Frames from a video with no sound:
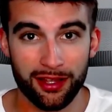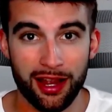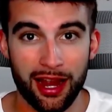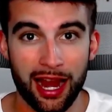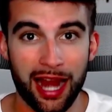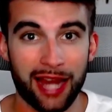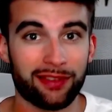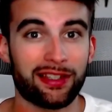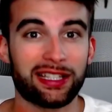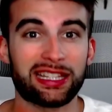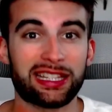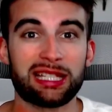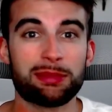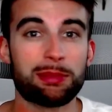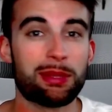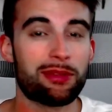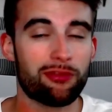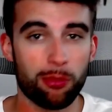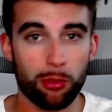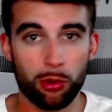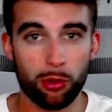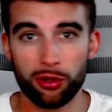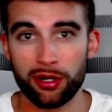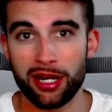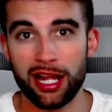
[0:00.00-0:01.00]
I like them even
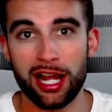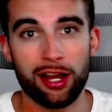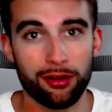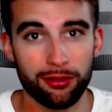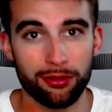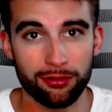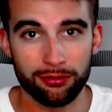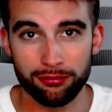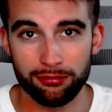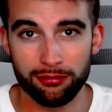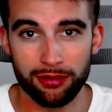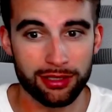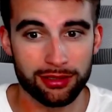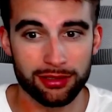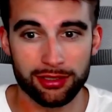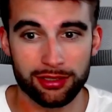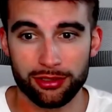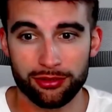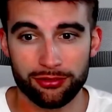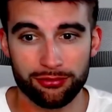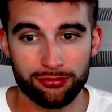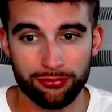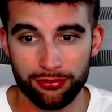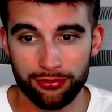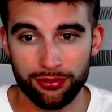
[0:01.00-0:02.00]
more now
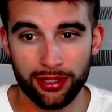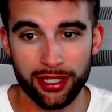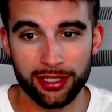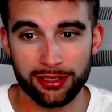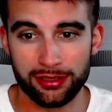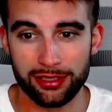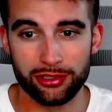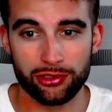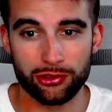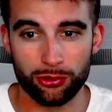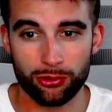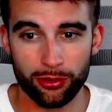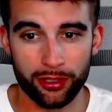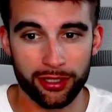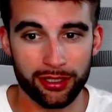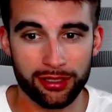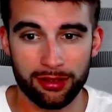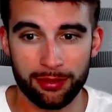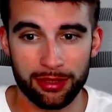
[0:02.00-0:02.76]
in Detroit.